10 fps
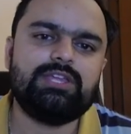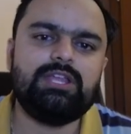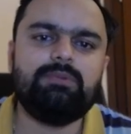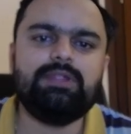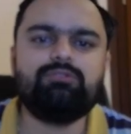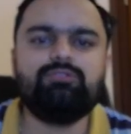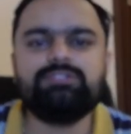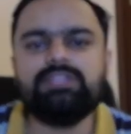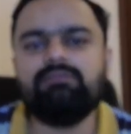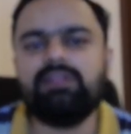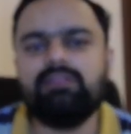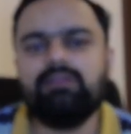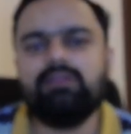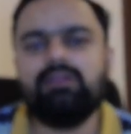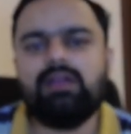He'll play rook to c1,
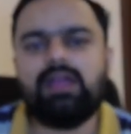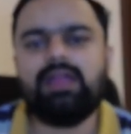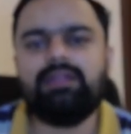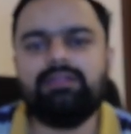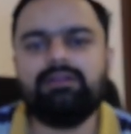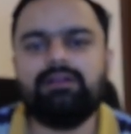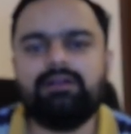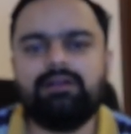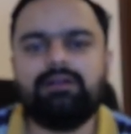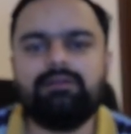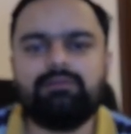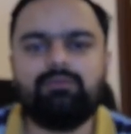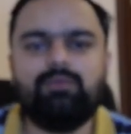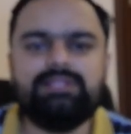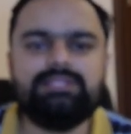and
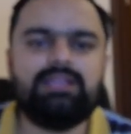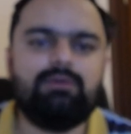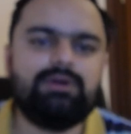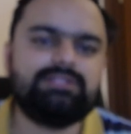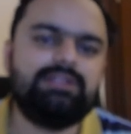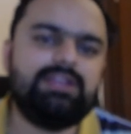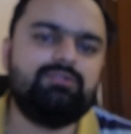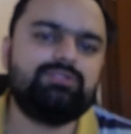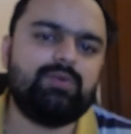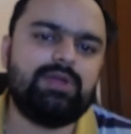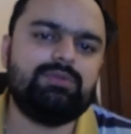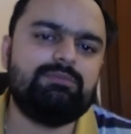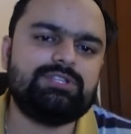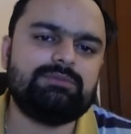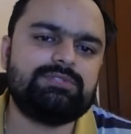once he covers the d2 square
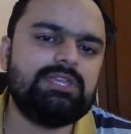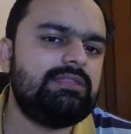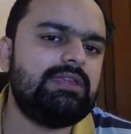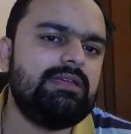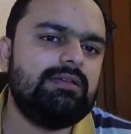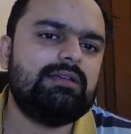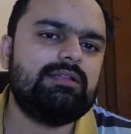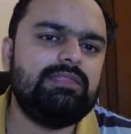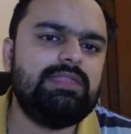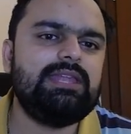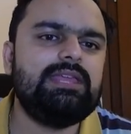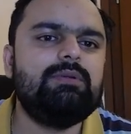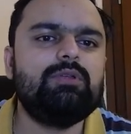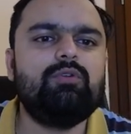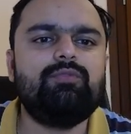with bishop c3, then he
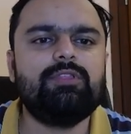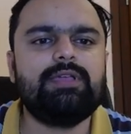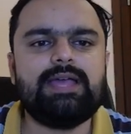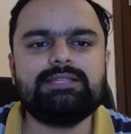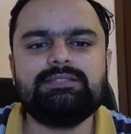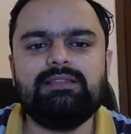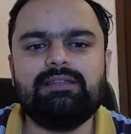will go for the castle.